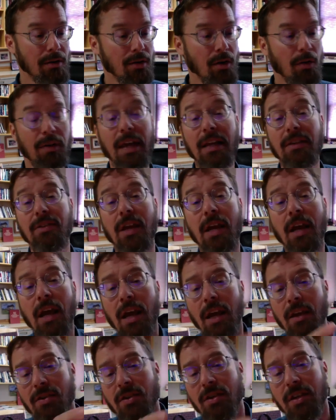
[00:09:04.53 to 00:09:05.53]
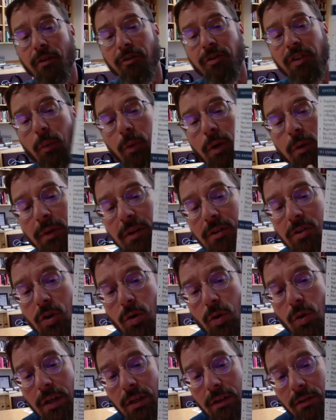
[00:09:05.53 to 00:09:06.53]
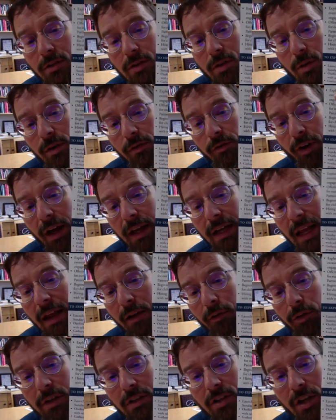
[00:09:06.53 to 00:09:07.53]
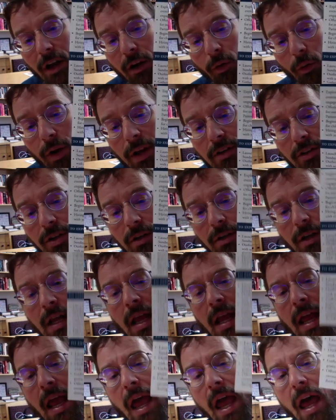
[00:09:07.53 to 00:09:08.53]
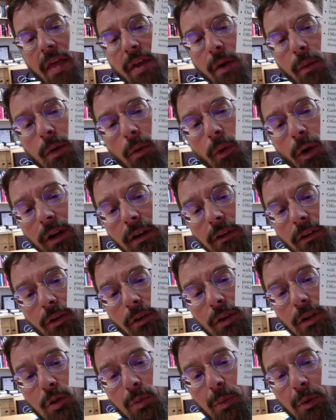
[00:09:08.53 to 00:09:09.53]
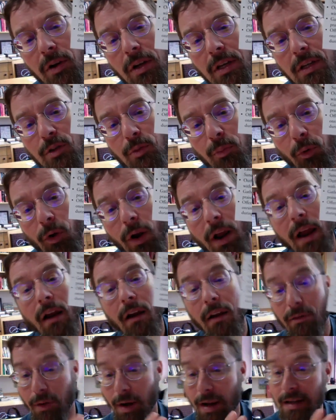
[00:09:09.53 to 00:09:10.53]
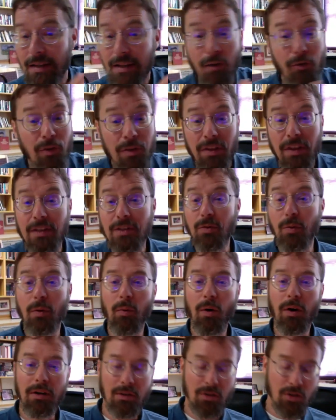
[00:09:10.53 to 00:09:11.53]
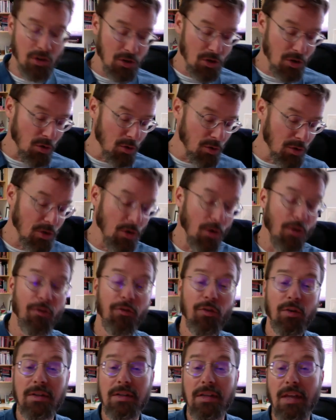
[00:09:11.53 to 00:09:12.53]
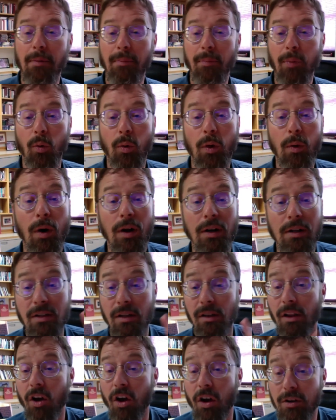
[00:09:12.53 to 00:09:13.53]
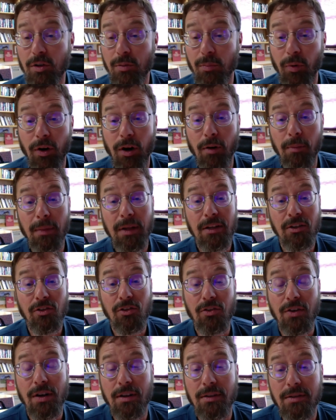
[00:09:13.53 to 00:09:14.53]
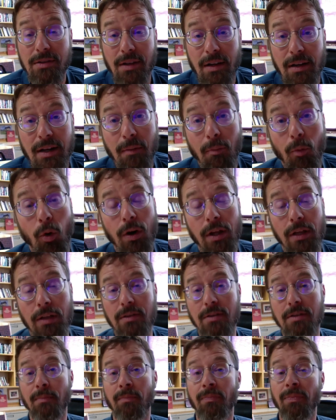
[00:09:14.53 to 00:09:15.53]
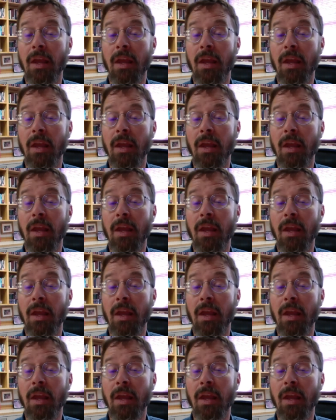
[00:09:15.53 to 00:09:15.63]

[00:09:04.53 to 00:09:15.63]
So that's stuff that we've been doing to invite every generation. And then we wanted to experience prayer, right? Different things we wanted to do. So for example, we wanted to launch prayer ministry on Sunday mornings.